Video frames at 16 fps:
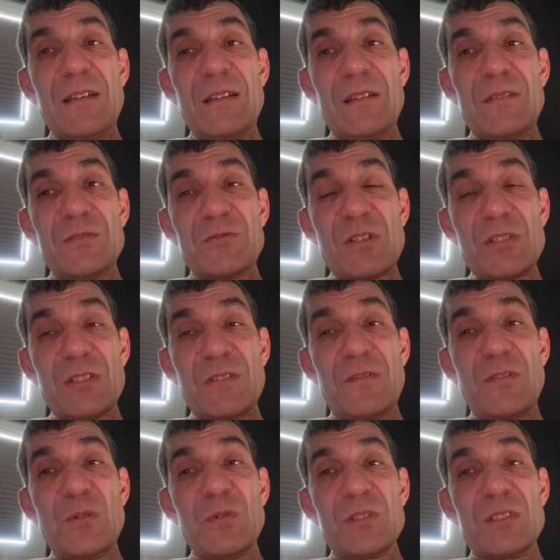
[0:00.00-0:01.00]
stretching
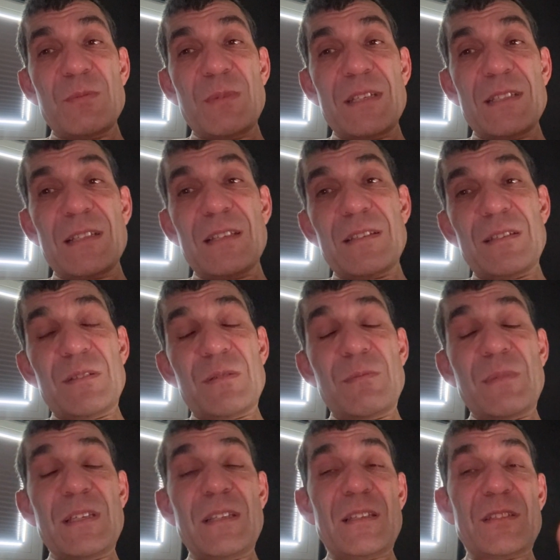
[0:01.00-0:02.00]
forward to meet
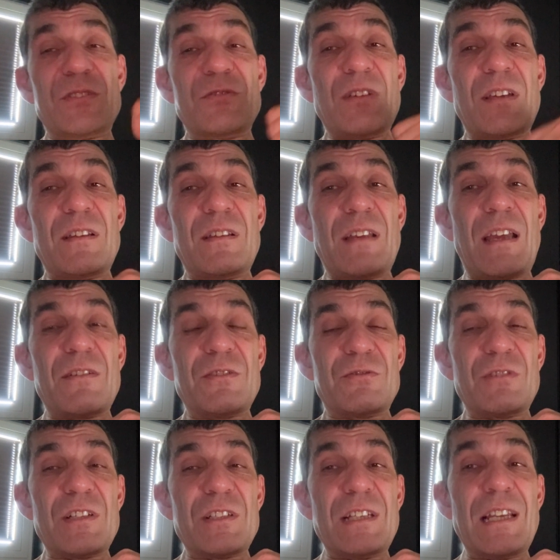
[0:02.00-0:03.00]
the
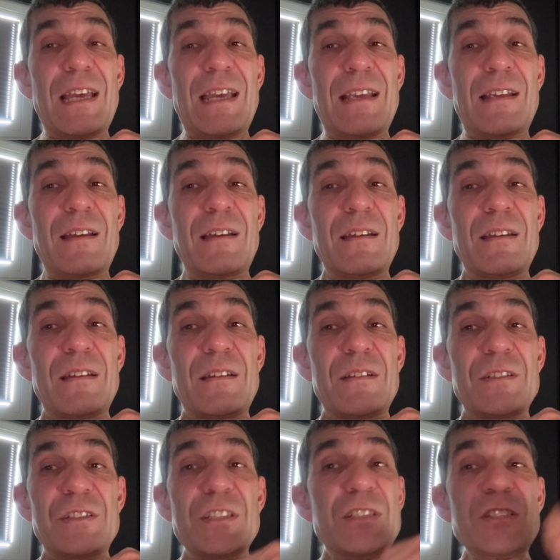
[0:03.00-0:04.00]
outstretched leg,
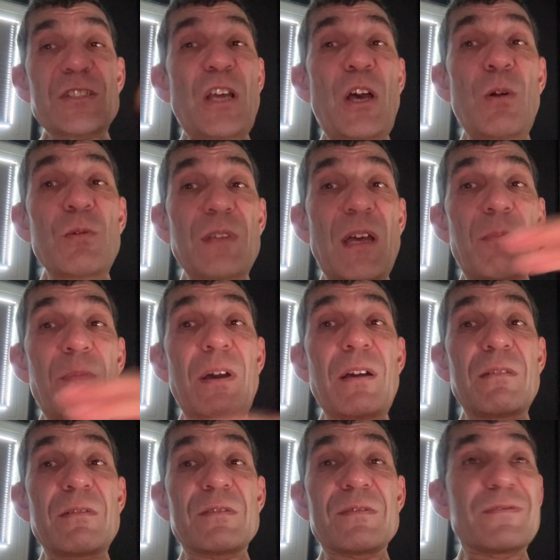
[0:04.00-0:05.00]
she just hold that
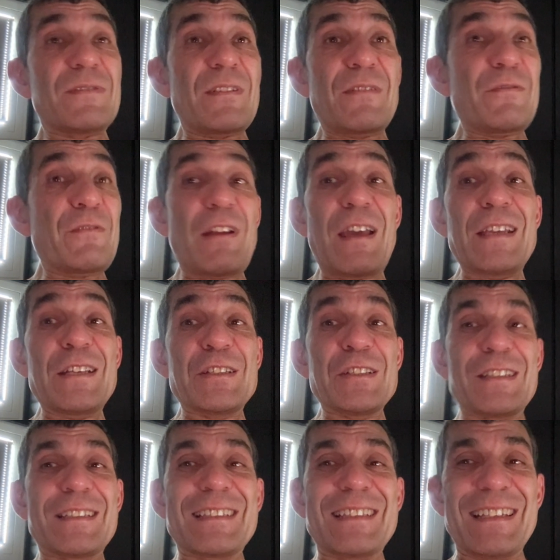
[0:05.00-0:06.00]
pose for
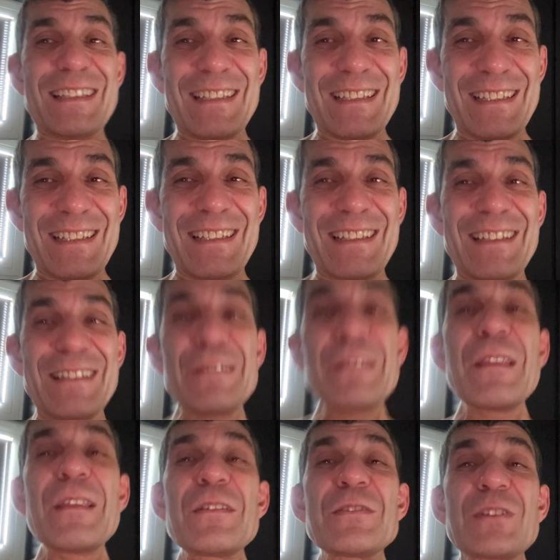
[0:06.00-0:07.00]
ages.
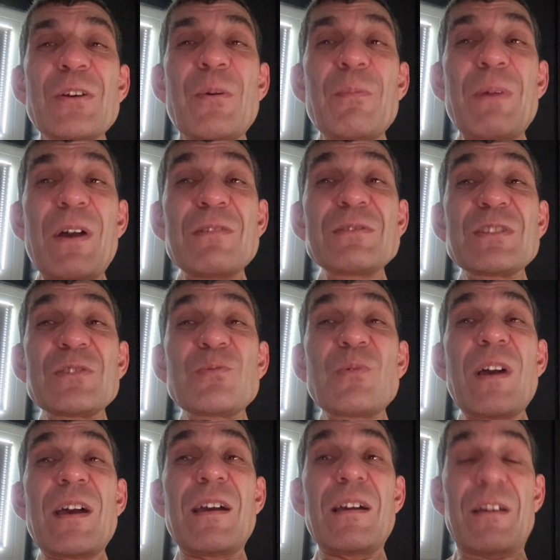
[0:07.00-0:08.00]
So on poses
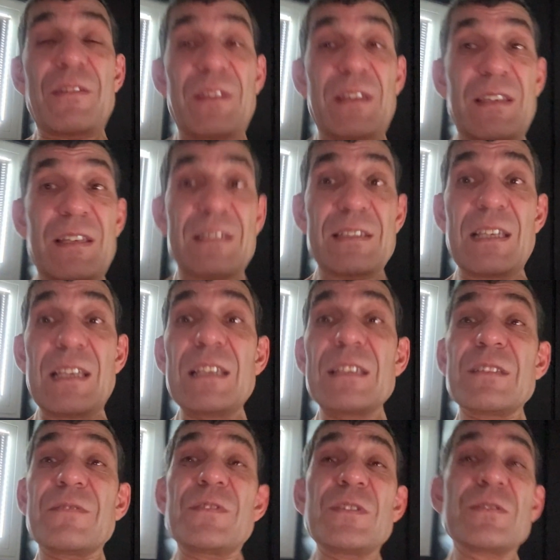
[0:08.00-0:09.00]
where I think it's
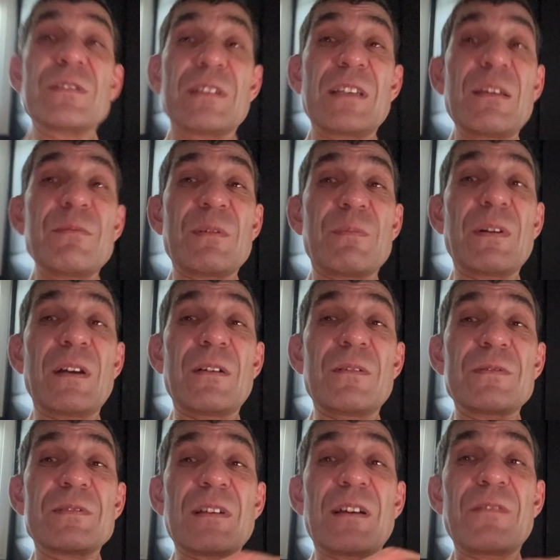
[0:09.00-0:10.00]
easy for you to keep the
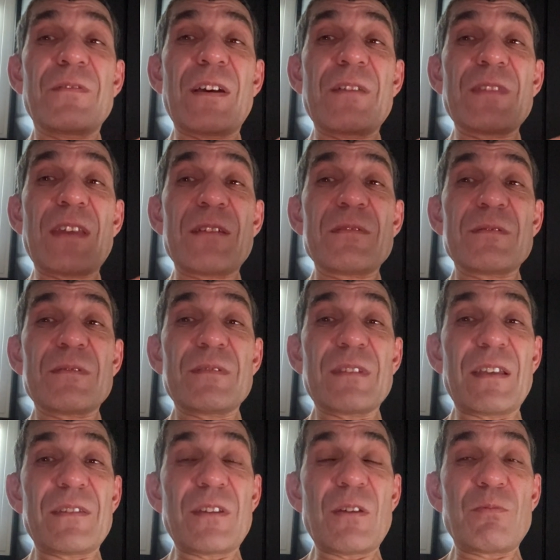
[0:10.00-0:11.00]
pose, I found that
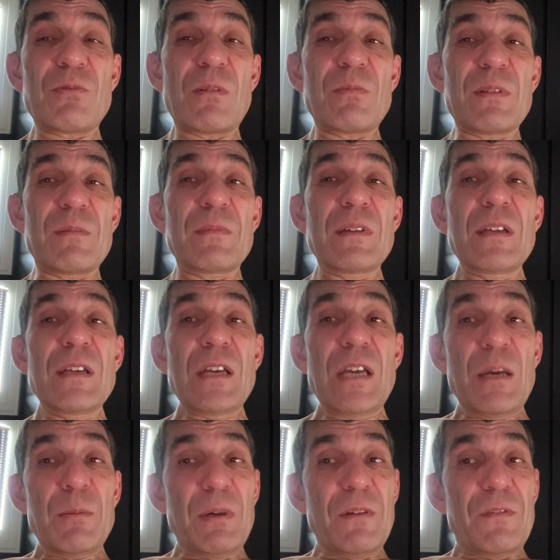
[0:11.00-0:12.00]
no problem.
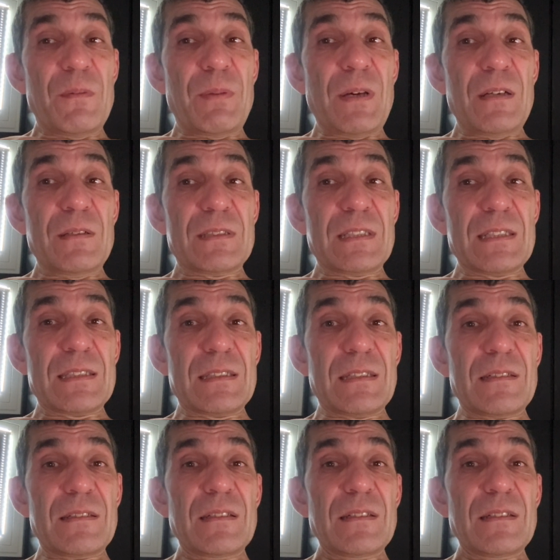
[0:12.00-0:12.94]
But for poses that